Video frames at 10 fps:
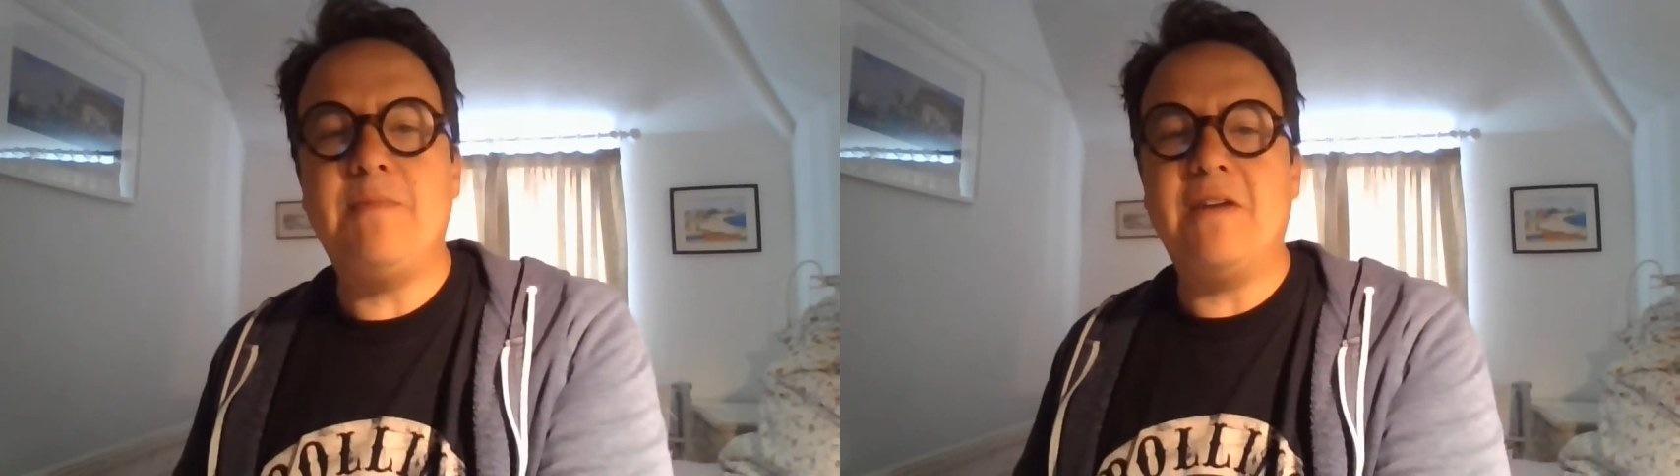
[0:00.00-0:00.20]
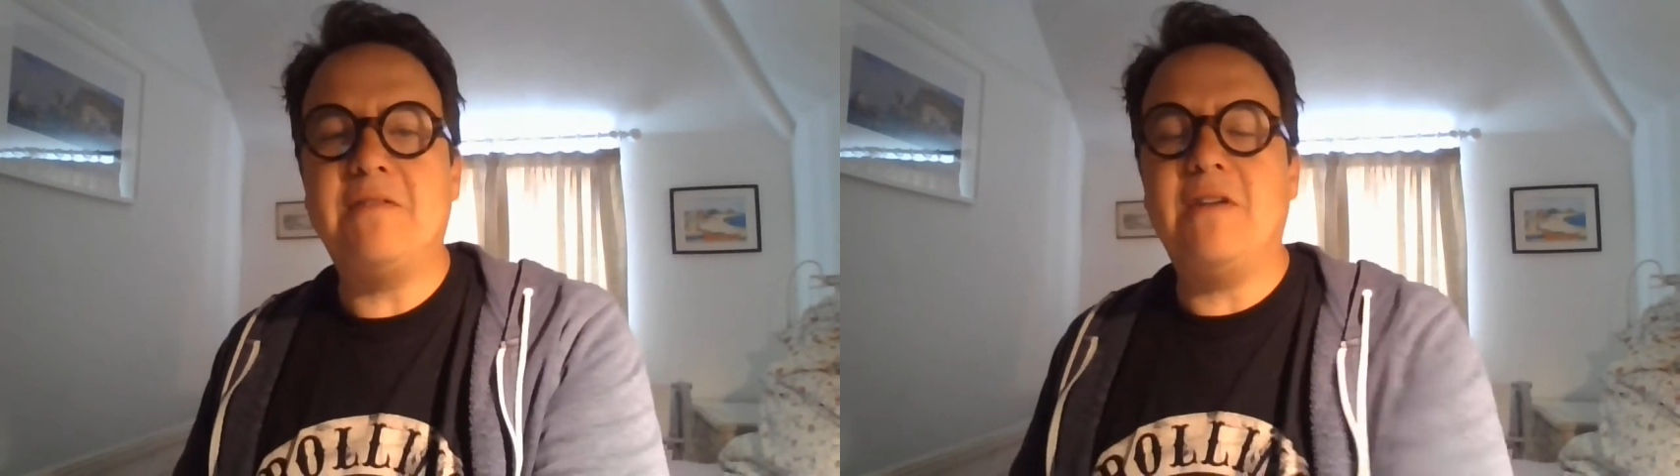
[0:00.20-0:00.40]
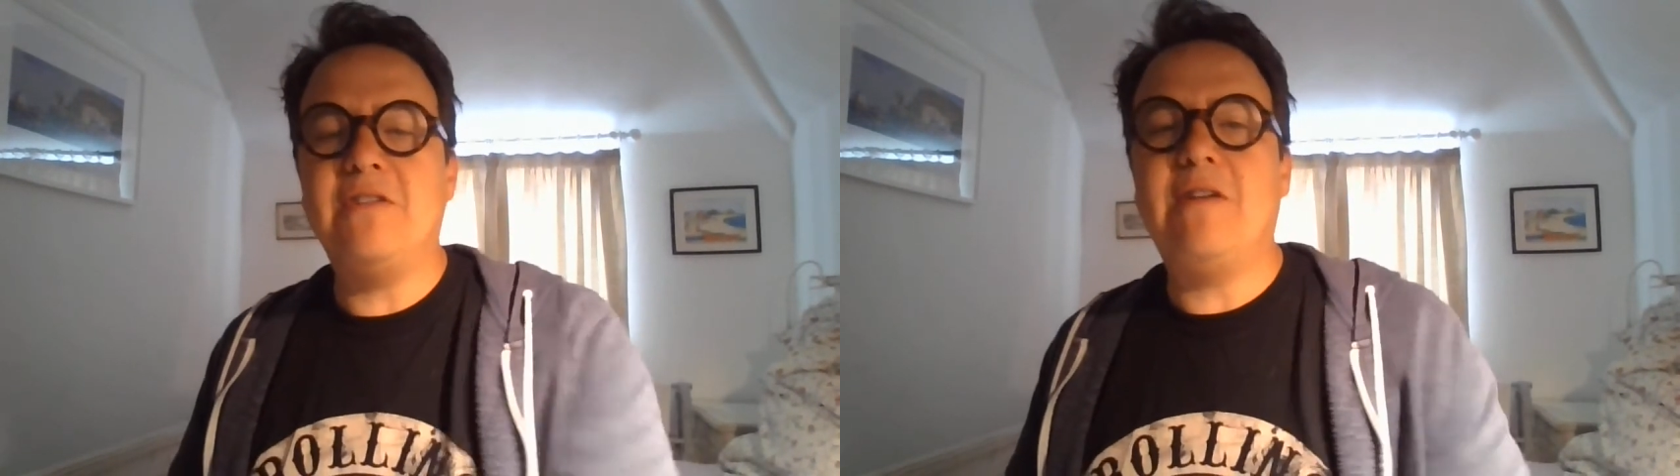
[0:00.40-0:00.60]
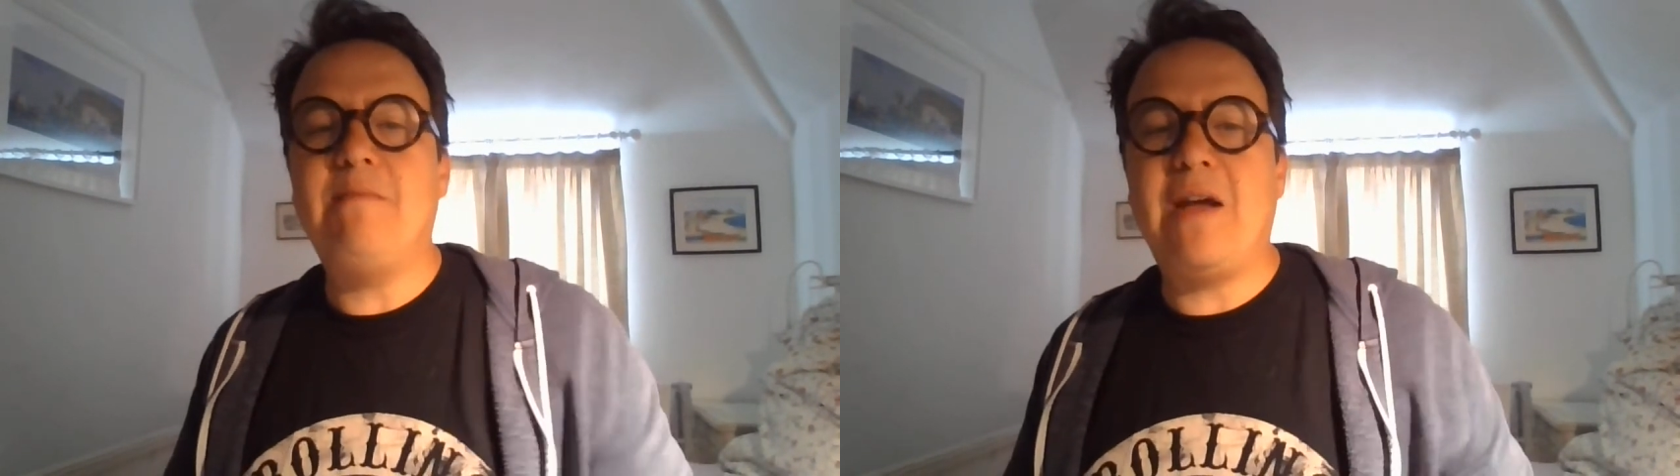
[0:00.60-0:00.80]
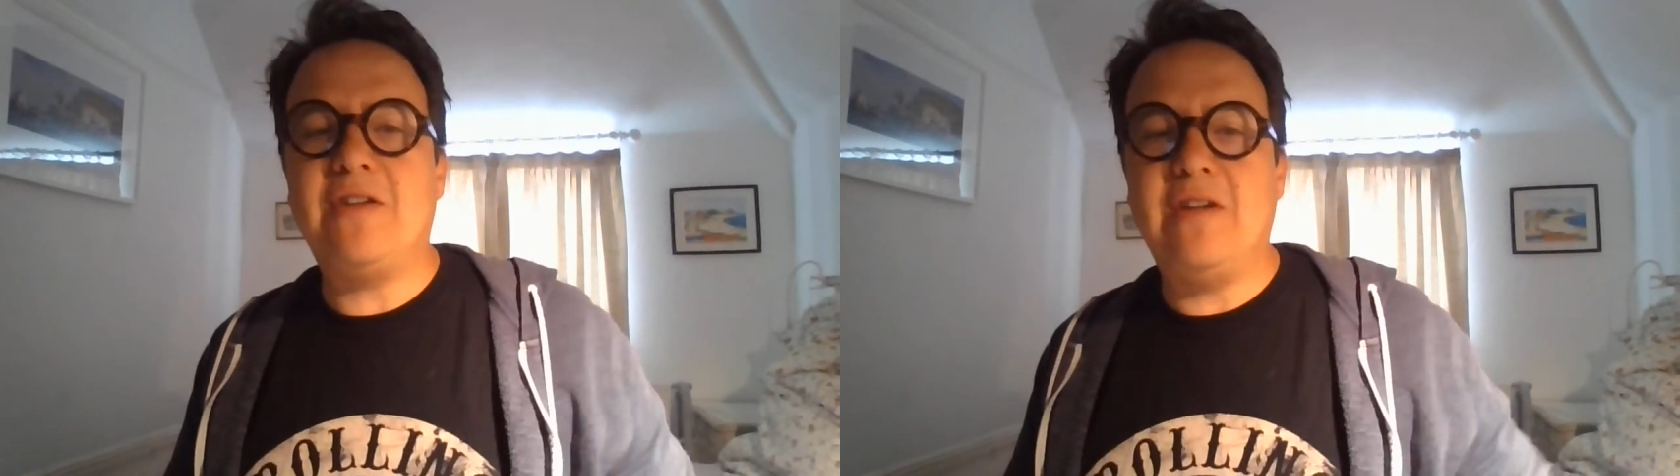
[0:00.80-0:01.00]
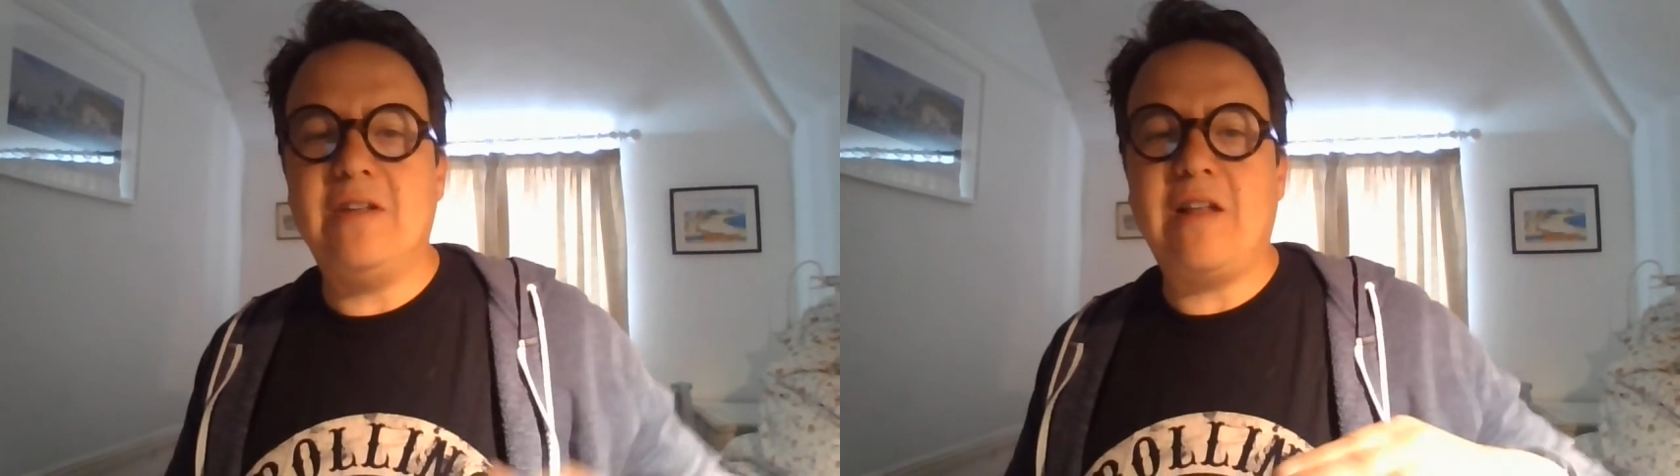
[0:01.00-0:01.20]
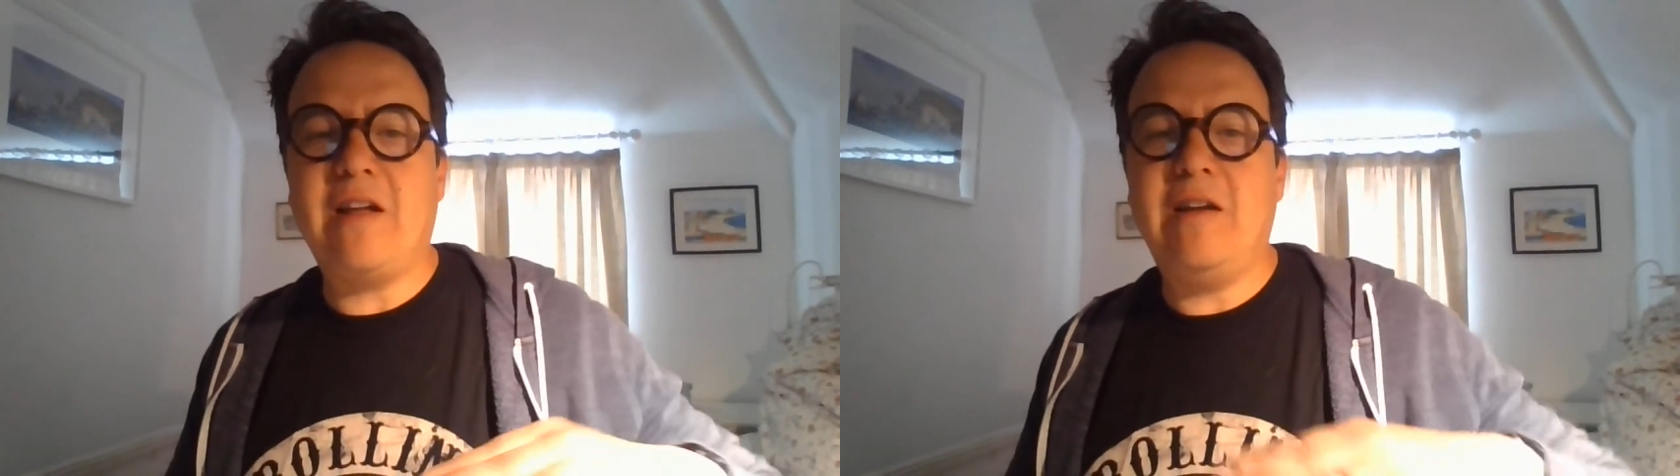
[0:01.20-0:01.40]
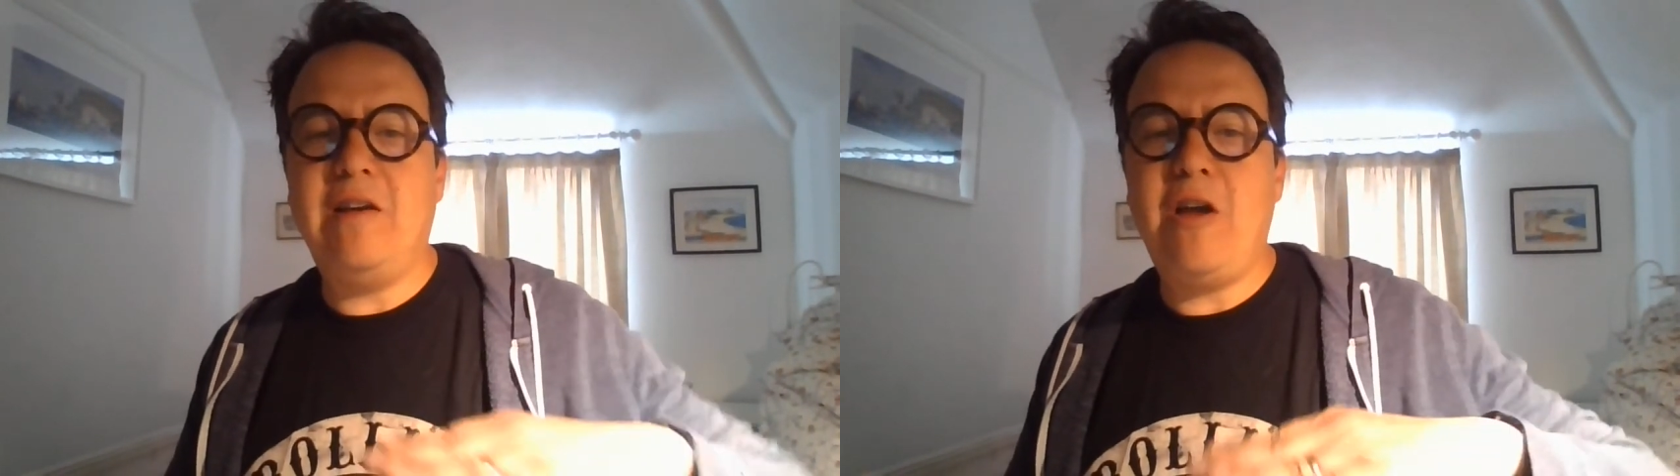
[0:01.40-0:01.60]
but I should imagine it's like
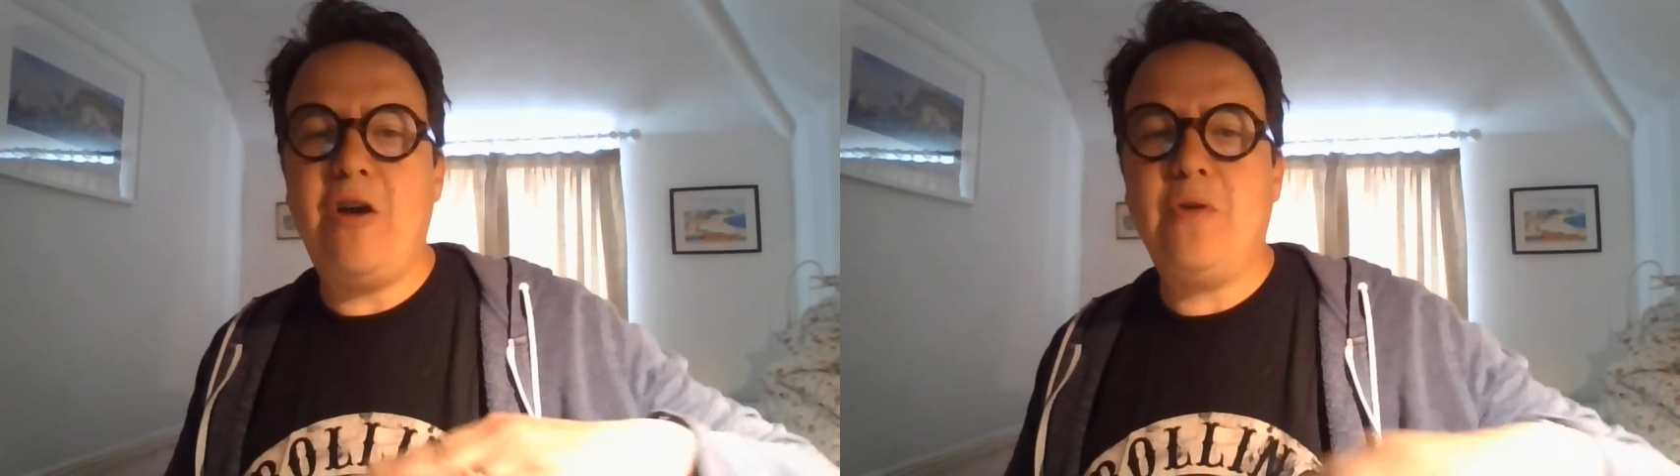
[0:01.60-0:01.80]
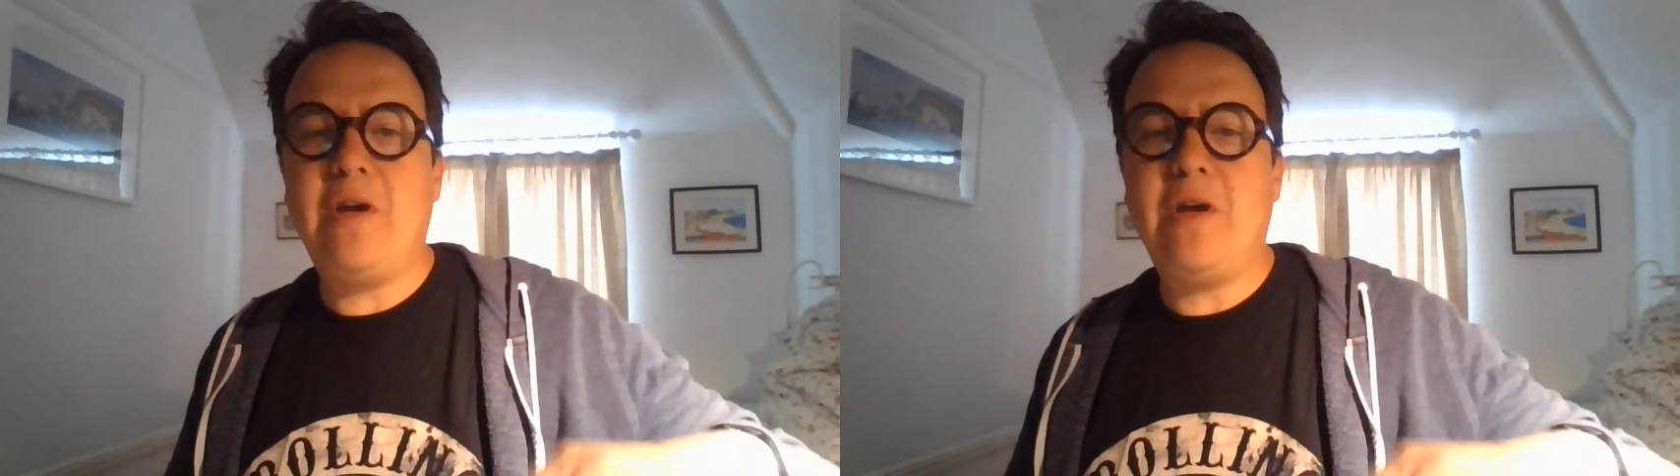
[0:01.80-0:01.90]
a low